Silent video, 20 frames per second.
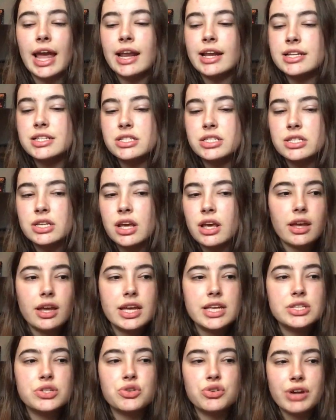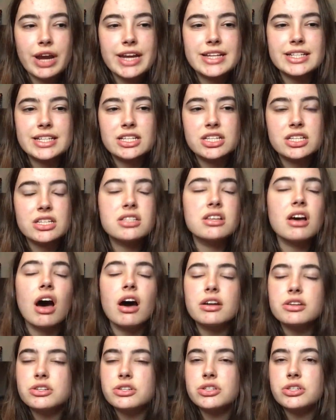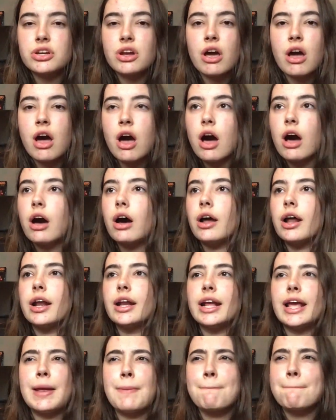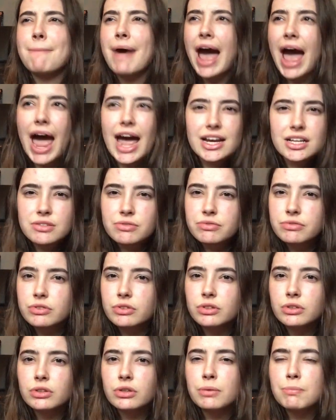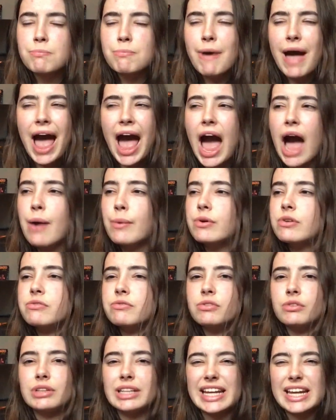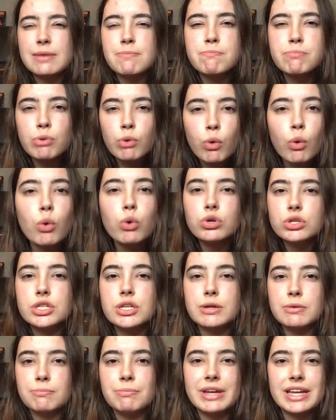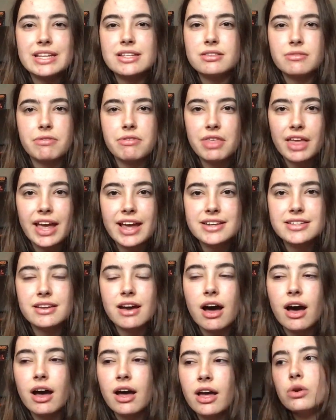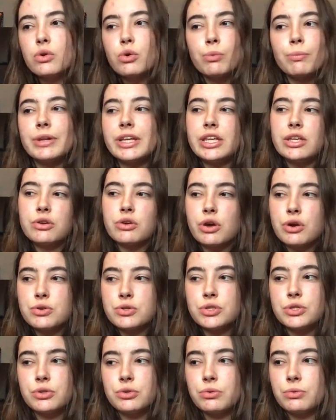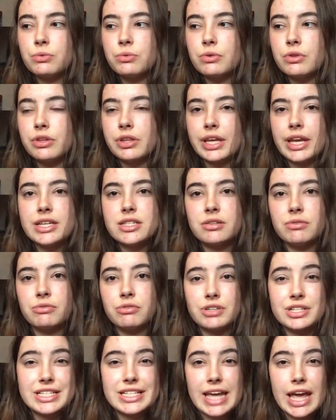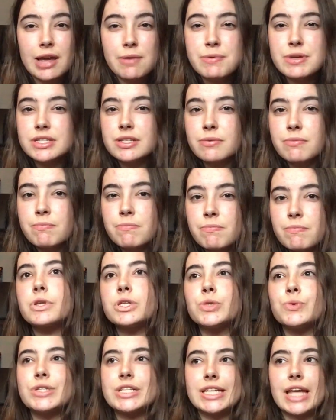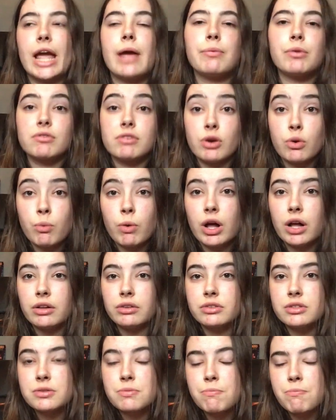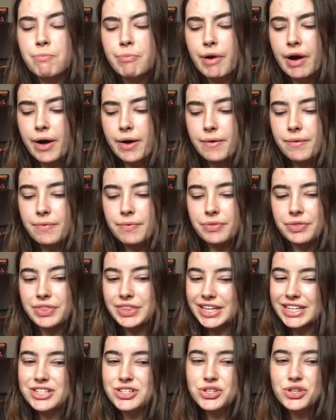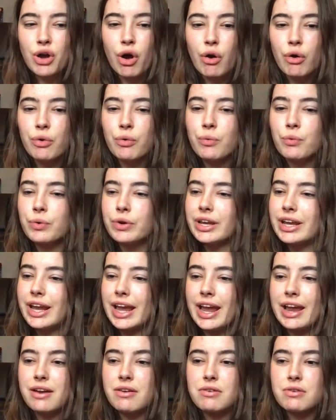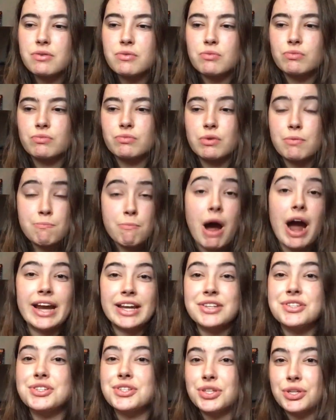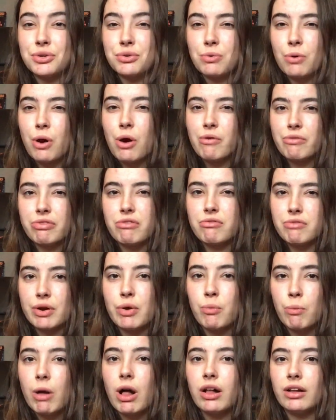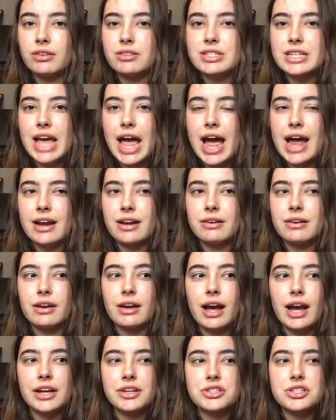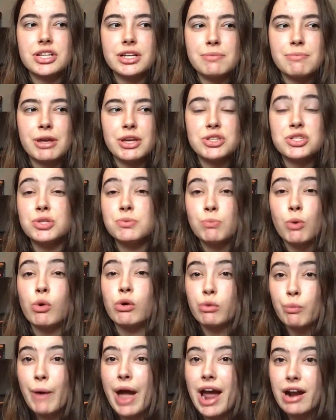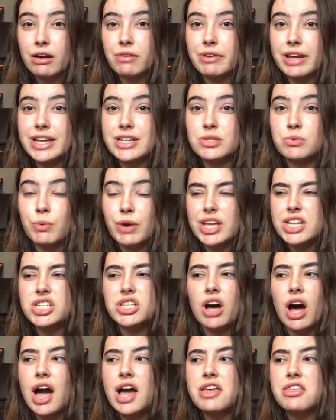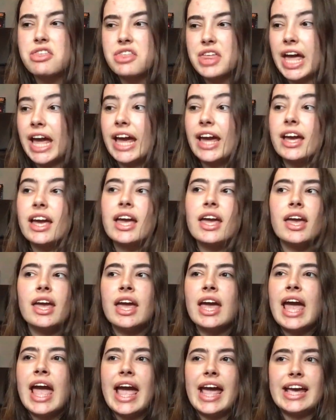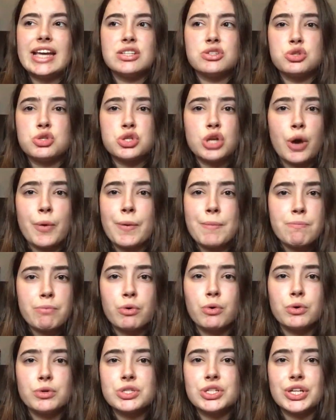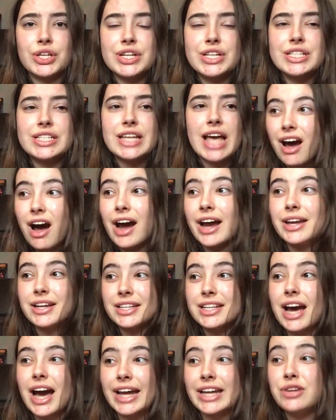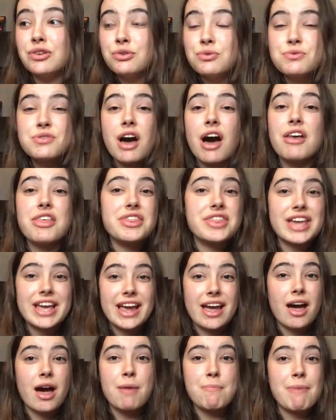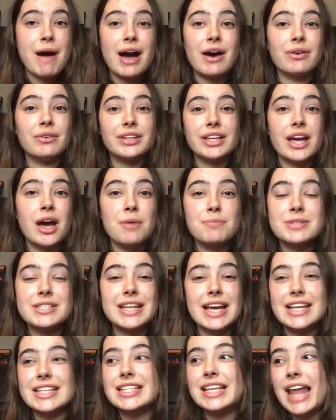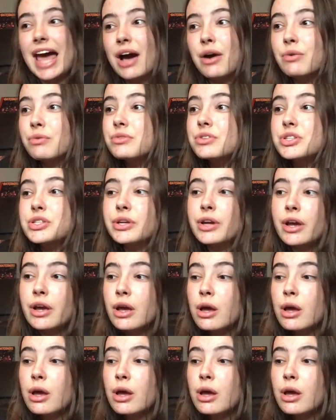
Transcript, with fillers: It is, he's created such an impactful, powerful, important piece of theatre. Normally you go to the theatre for escapism, to escape the real world, but this show, it reminds you of the real world and actually makes you more aware of it, which I think is so important. I, I knew nothing about the upstairs lounge